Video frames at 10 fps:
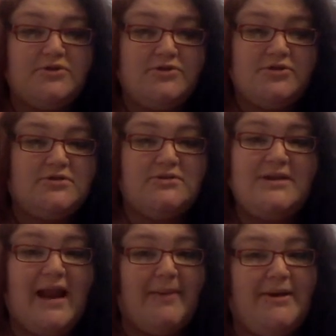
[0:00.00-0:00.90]
just
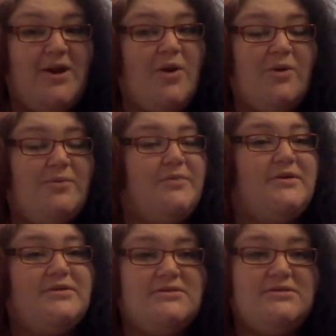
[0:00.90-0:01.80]
let me know,
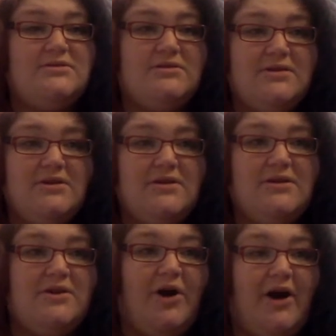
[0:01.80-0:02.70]
because
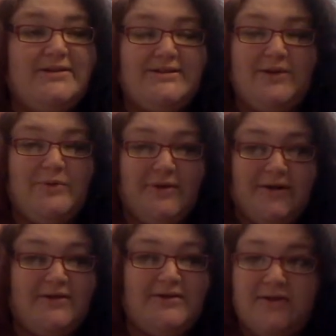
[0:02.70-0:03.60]
I still want
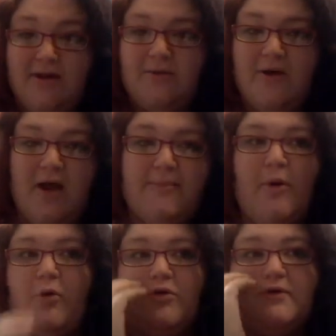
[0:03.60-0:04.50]
to, you know, learn
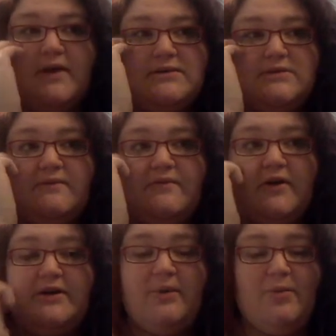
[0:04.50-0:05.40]
more on this and
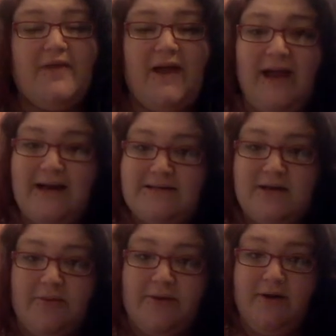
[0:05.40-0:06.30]
find out what the hell is
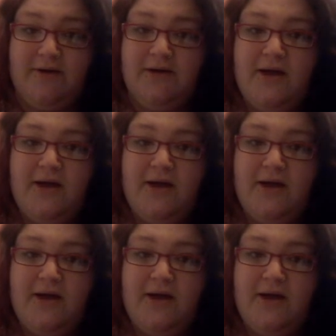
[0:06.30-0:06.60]
going on.